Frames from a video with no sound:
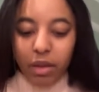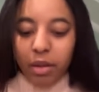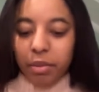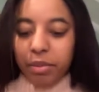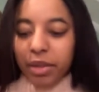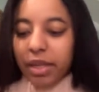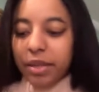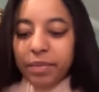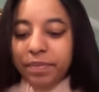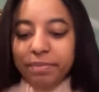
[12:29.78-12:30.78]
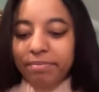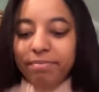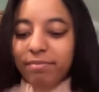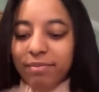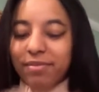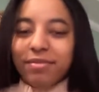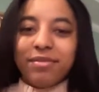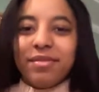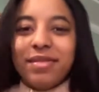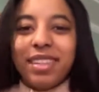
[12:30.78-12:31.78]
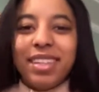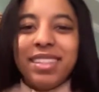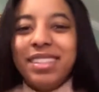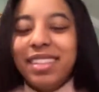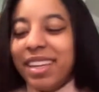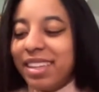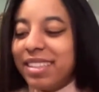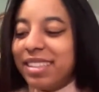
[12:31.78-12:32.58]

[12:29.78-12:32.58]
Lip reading: But it's like,